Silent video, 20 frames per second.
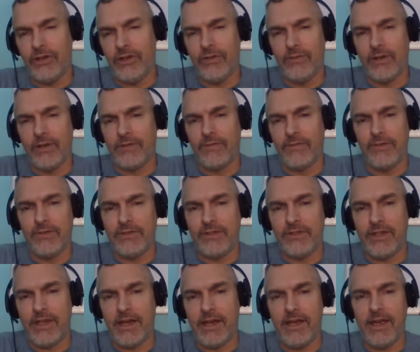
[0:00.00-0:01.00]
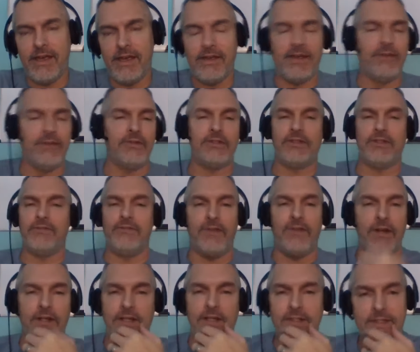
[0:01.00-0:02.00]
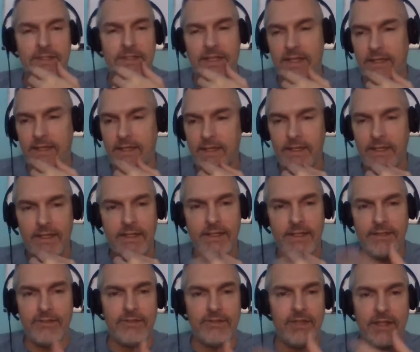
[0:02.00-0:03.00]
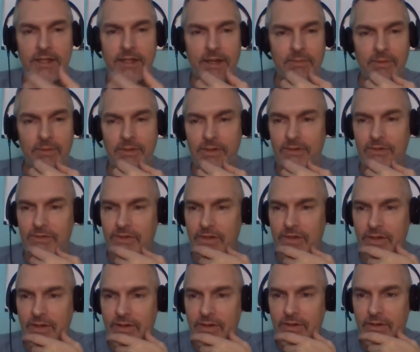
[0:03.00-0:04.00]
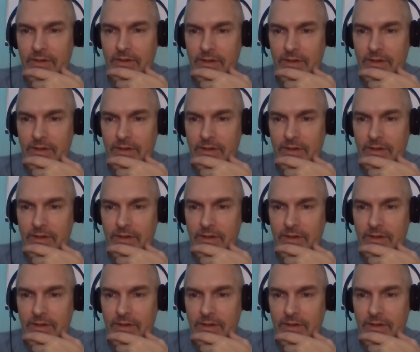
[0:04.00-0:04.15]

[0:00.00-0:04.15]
you don't work for the C I A? It was the funniest thing. This was like a couple years ago.